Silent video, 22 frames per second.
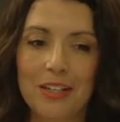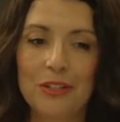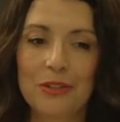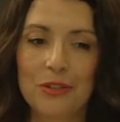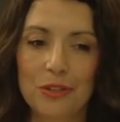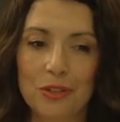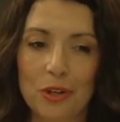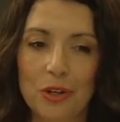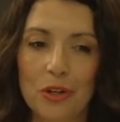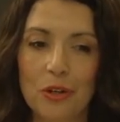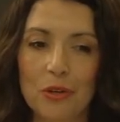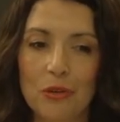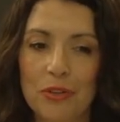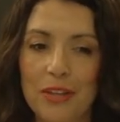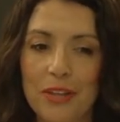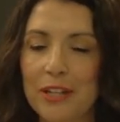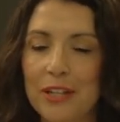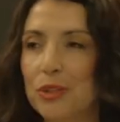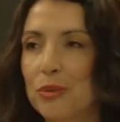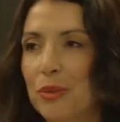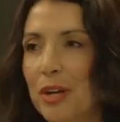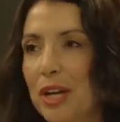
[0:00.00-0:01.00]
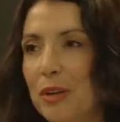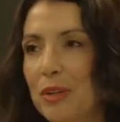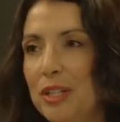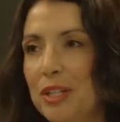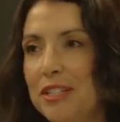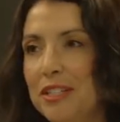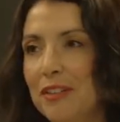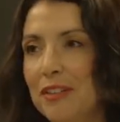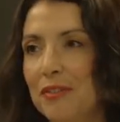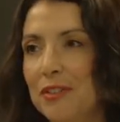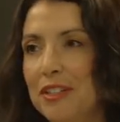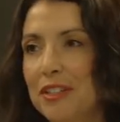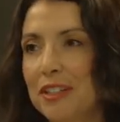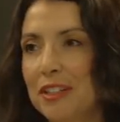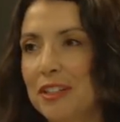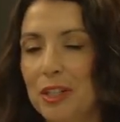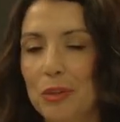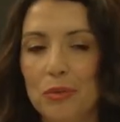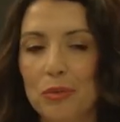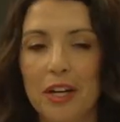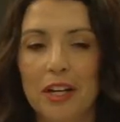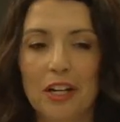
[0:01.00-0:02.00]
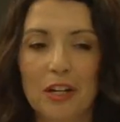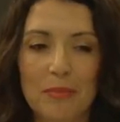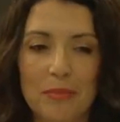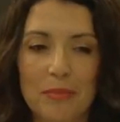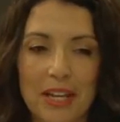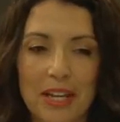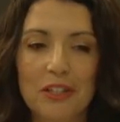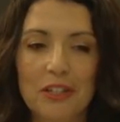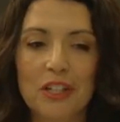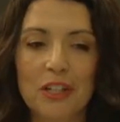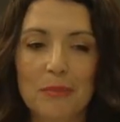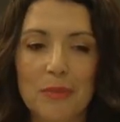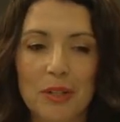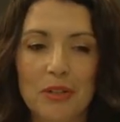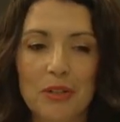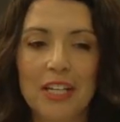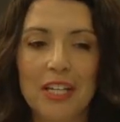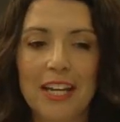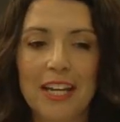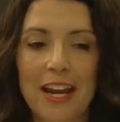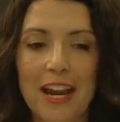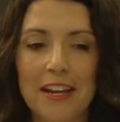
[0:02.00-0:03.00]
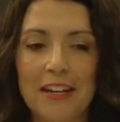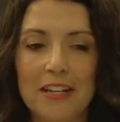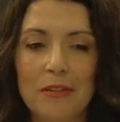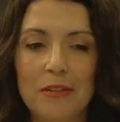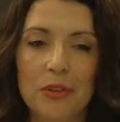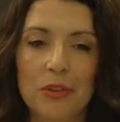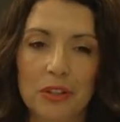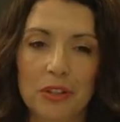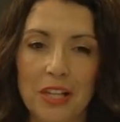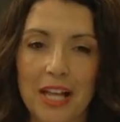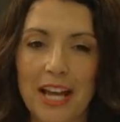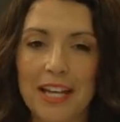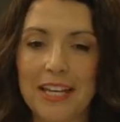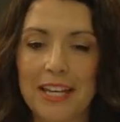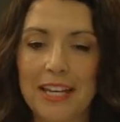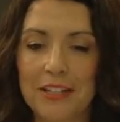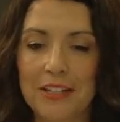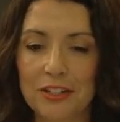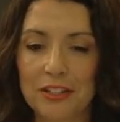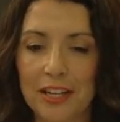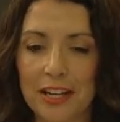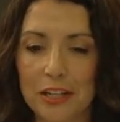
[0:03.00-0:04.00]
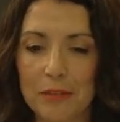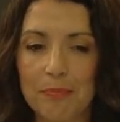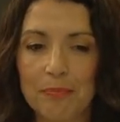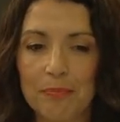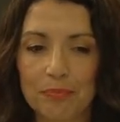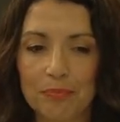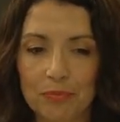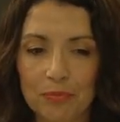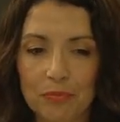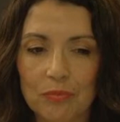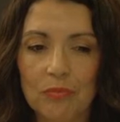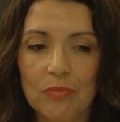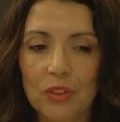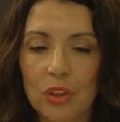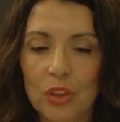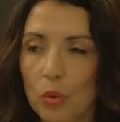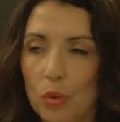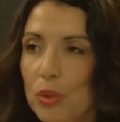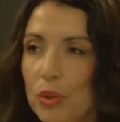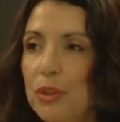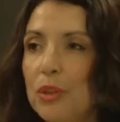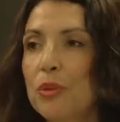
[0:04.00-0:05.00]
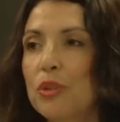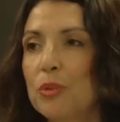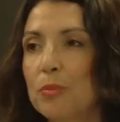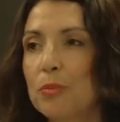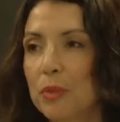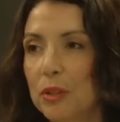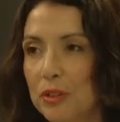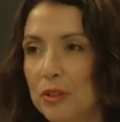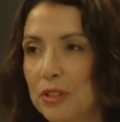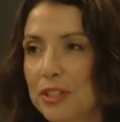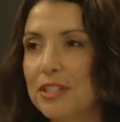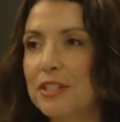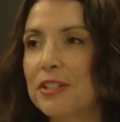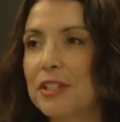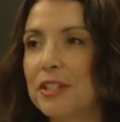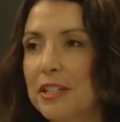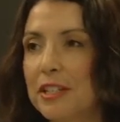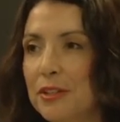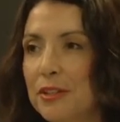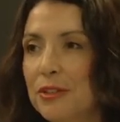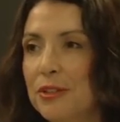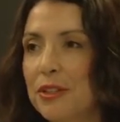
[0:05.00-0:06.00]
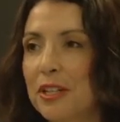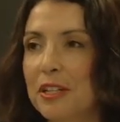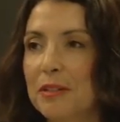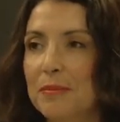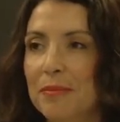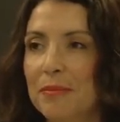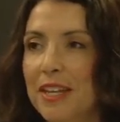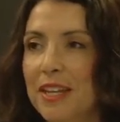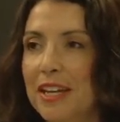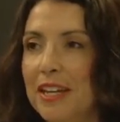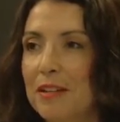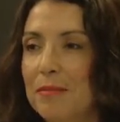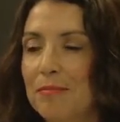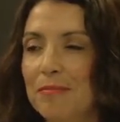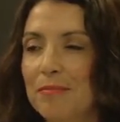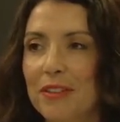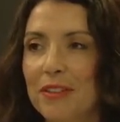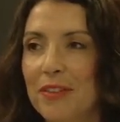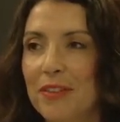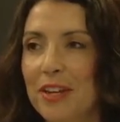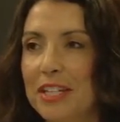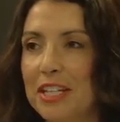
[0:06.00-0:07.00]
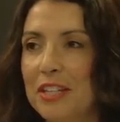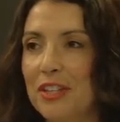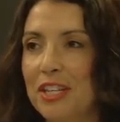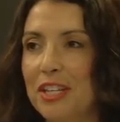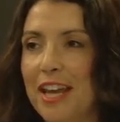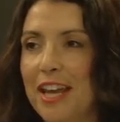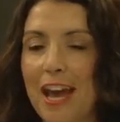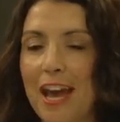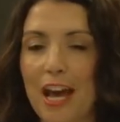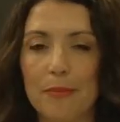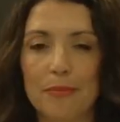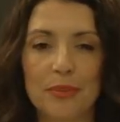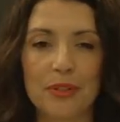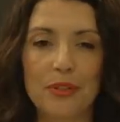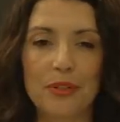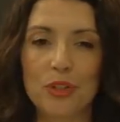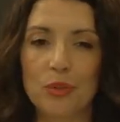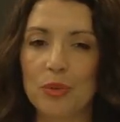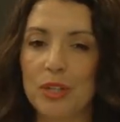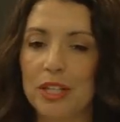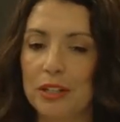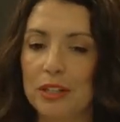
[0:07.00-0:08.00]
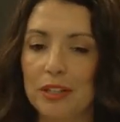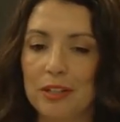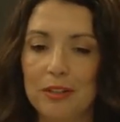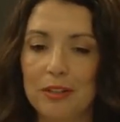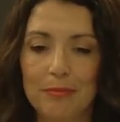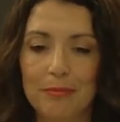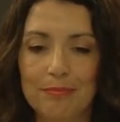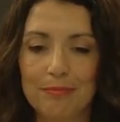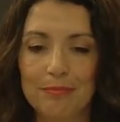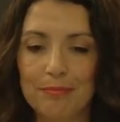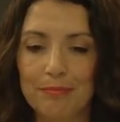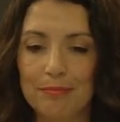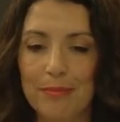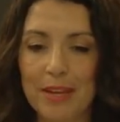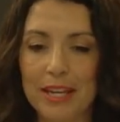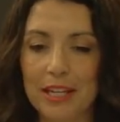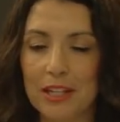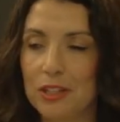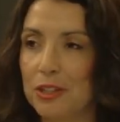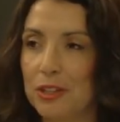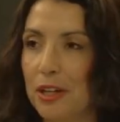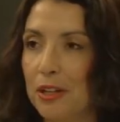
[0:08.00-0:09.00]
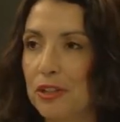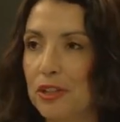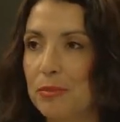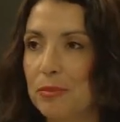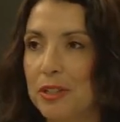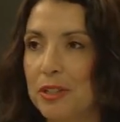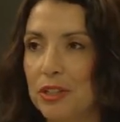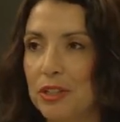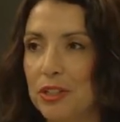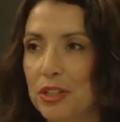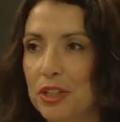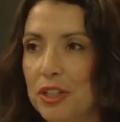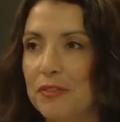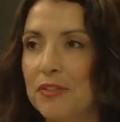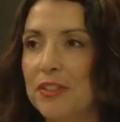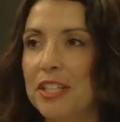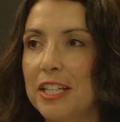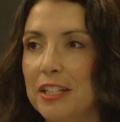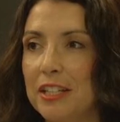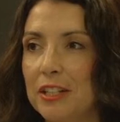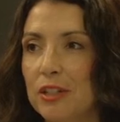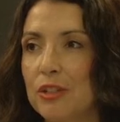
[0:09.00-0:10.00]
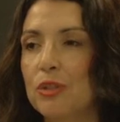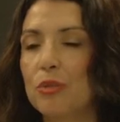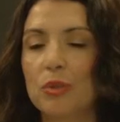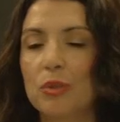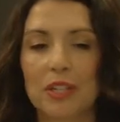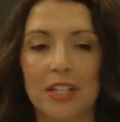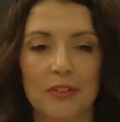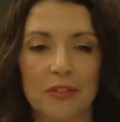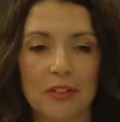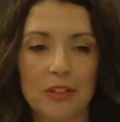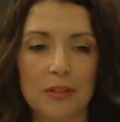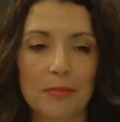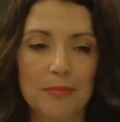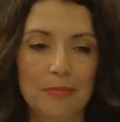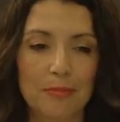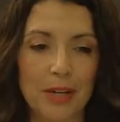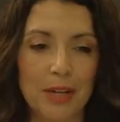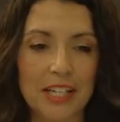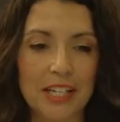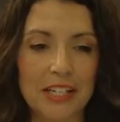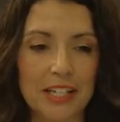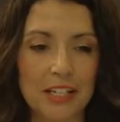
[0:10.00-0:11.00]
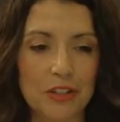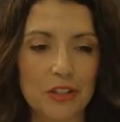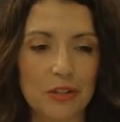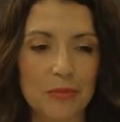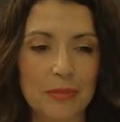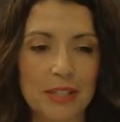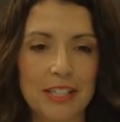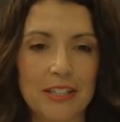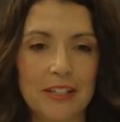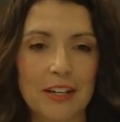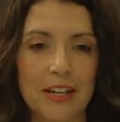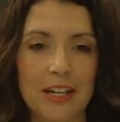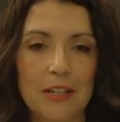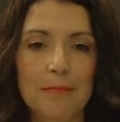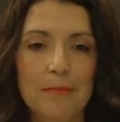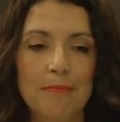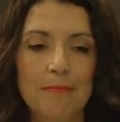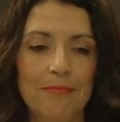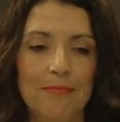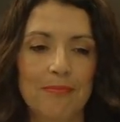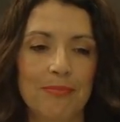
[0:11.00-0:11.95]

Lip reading: so that's why we definitely recommend communicating with the liaison with those purchases. And then if anything happens, we could make adjustments, shift gears, whatever might need to be done.